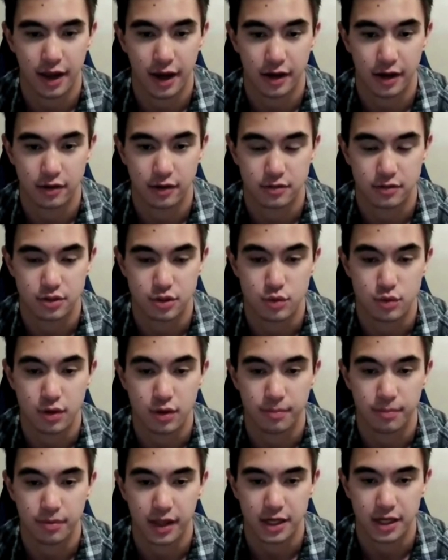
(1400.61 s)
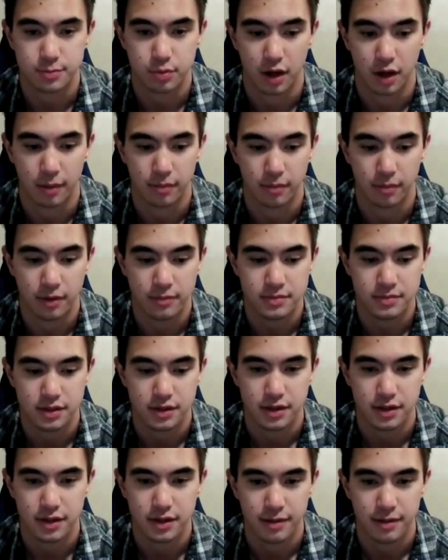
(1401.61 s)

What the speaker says: how to do complex problems,